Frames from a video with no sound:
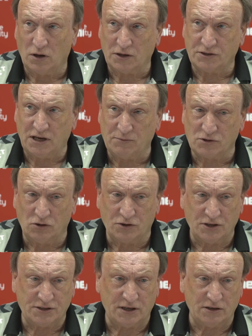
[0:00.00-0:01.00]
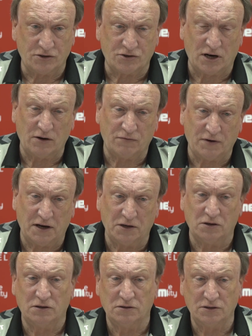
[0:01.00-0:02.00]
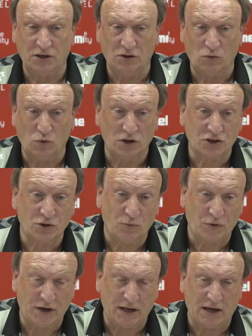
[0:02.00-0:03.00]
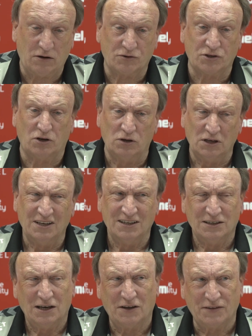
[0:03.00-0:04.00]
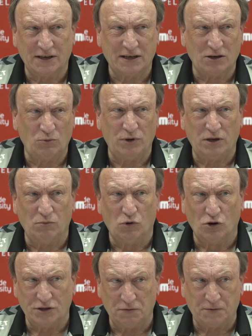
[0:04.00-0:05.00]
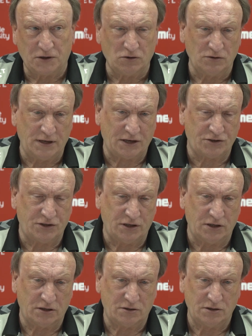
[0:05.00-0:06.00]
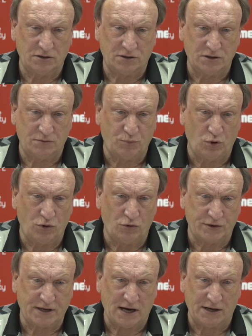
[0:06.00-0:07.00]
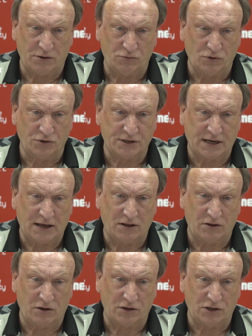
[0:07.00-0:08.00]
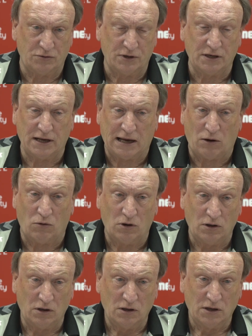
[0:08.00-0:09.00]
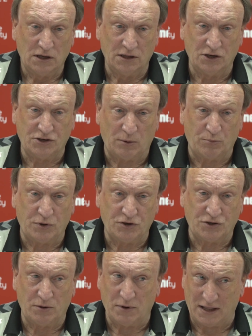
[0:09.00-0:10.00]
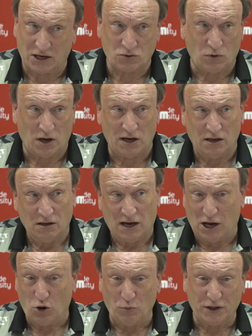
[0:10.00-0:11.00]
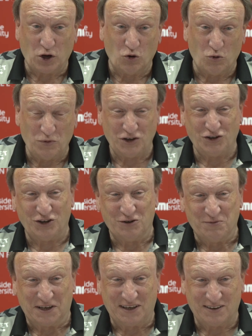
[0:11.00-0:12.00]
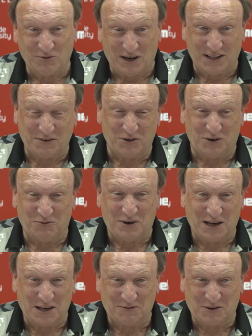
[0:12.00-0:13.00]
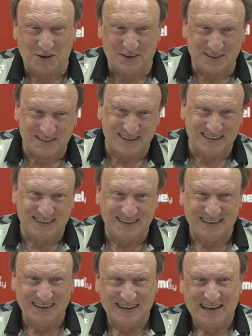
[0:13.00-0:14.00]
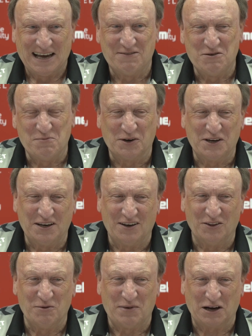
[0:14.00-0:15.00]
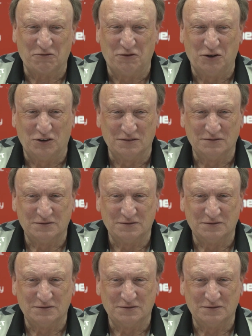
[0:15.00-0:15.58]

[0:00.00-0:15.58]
teams look at it and try and find work something out. So I think it'll be more difficult next year to put the kind of run together that they're doing now in the Championship, and that's why I hope they go up this year, while they've got everybody on the back foot.